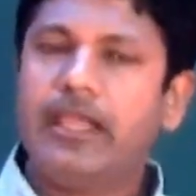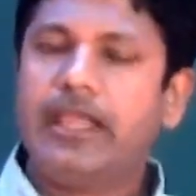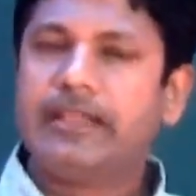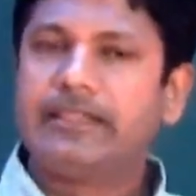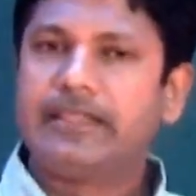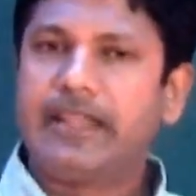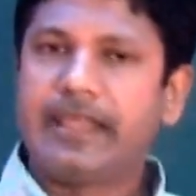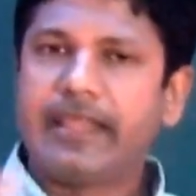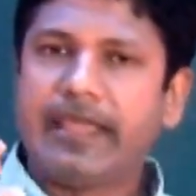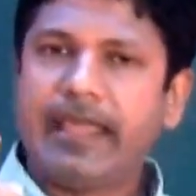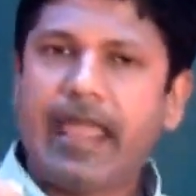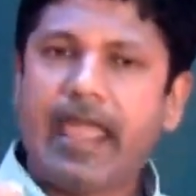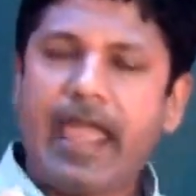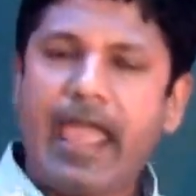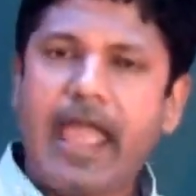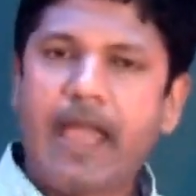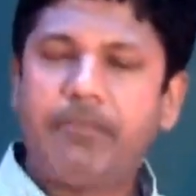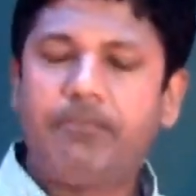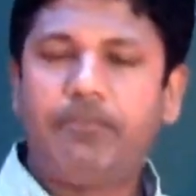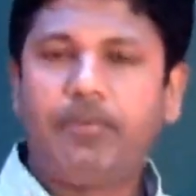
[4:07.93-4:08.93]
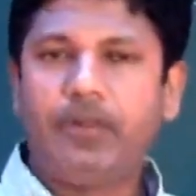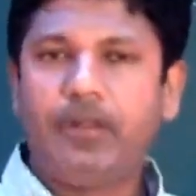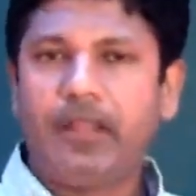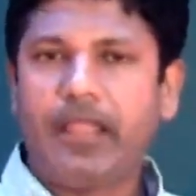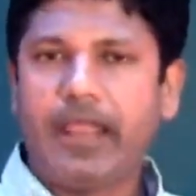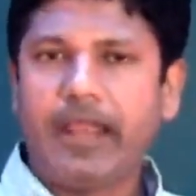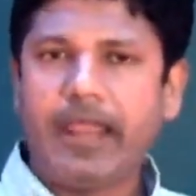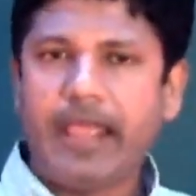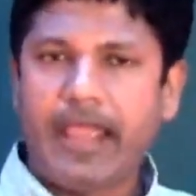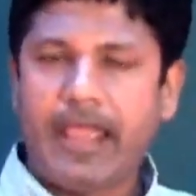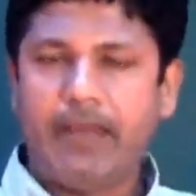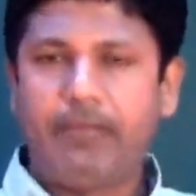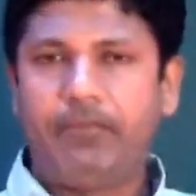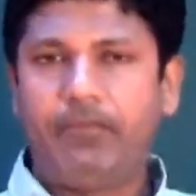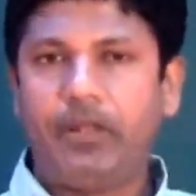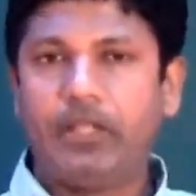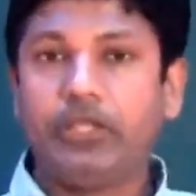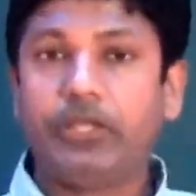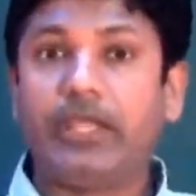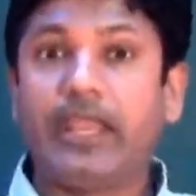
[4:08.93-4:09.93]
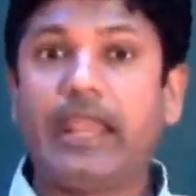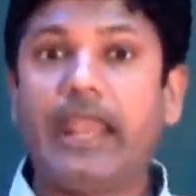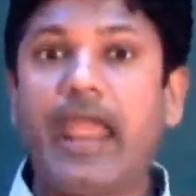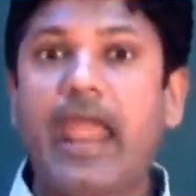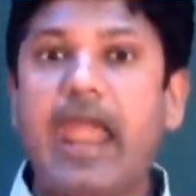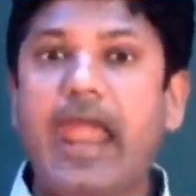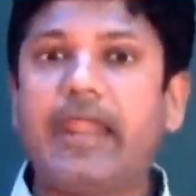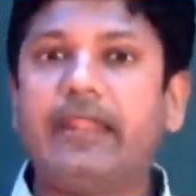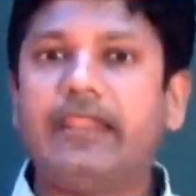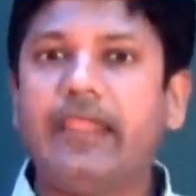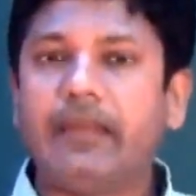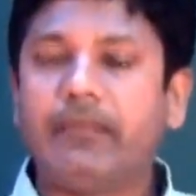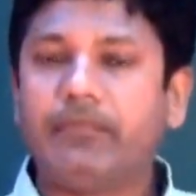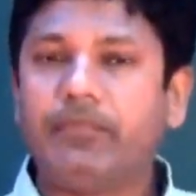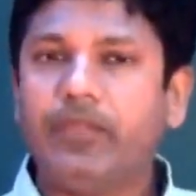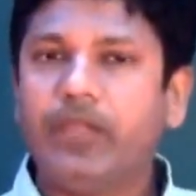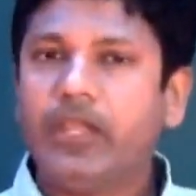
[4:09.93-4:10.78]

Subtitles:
It's like apple and apple, you can add them.